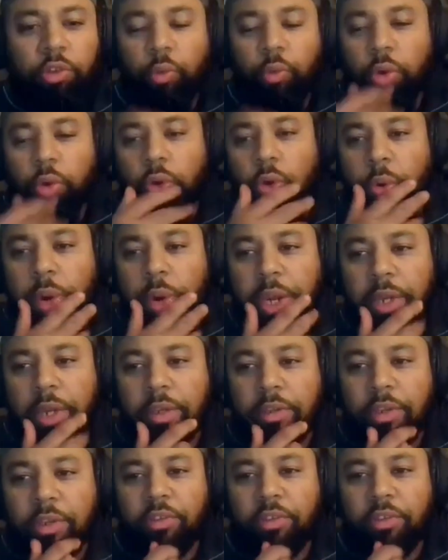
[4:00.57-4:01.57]
real quick,
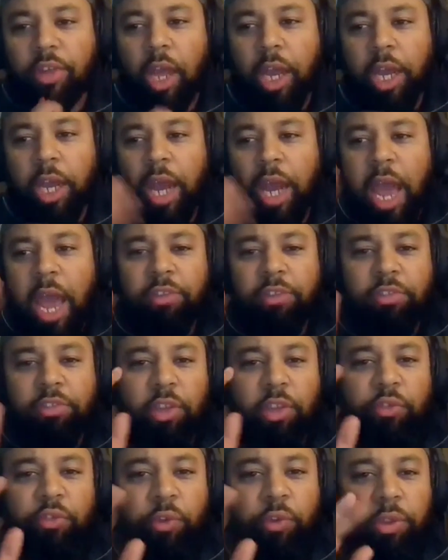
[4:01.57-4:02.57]
I gotta ask
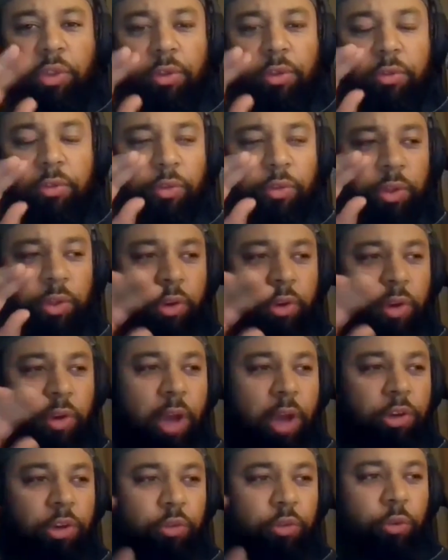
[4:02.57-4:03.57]
this for the
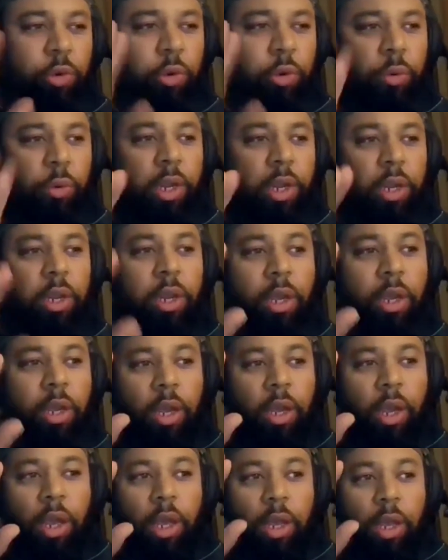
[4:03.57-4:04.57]
crowd, just real quick,
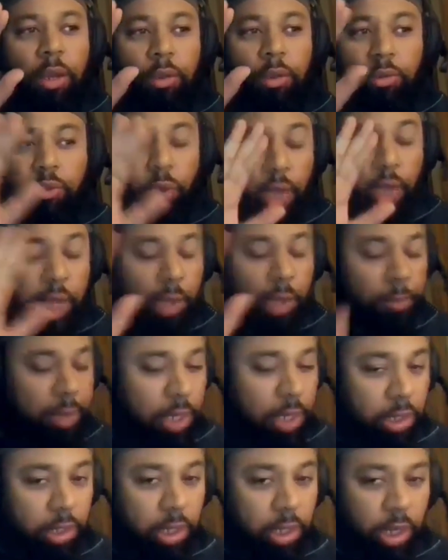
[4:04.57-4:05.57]
so they can
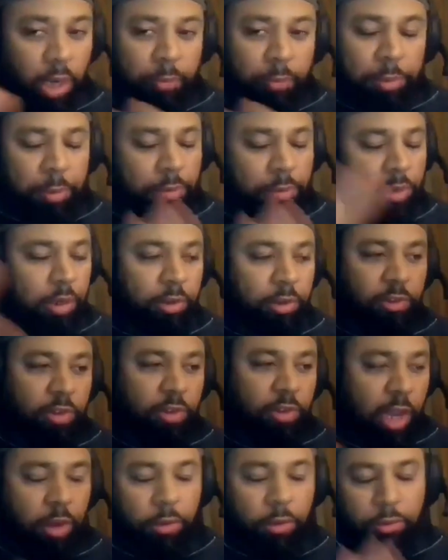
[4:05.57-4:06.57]
be clear. People's gonna
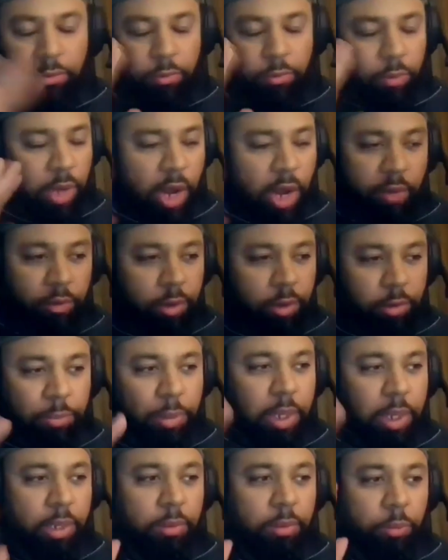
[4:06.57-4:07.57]
say it, whatever,
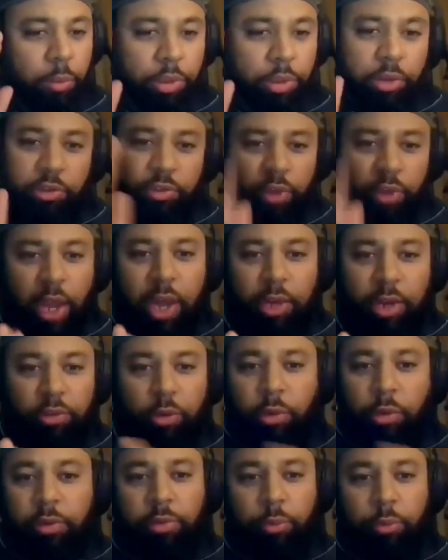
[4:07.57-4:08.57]
but we'll just say it
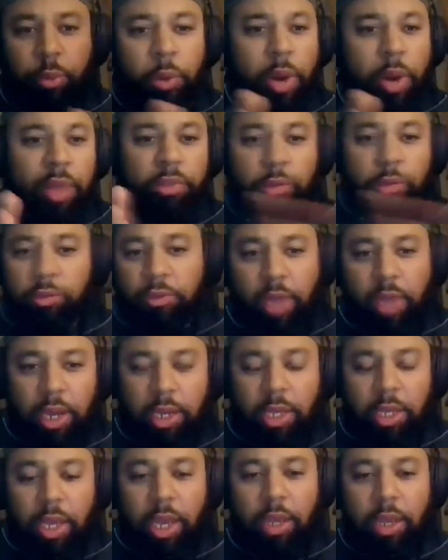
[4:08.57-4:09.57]
so we don't have to say
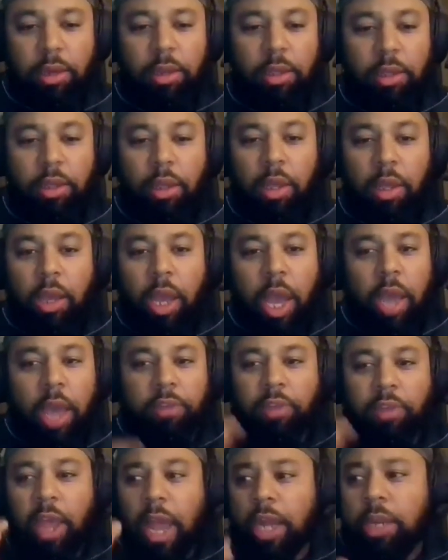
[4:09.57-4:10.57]
it again.
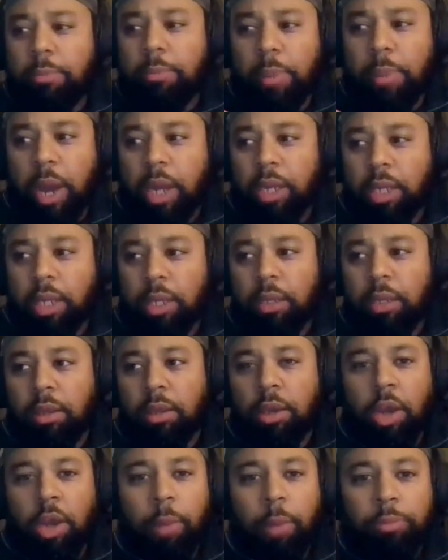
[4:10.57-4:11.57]
Has anybody
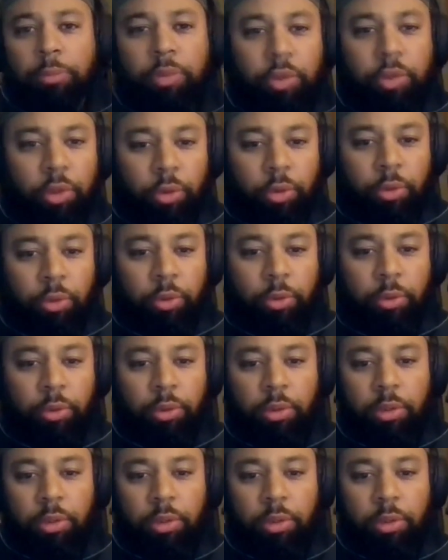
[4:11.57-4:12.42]
come to you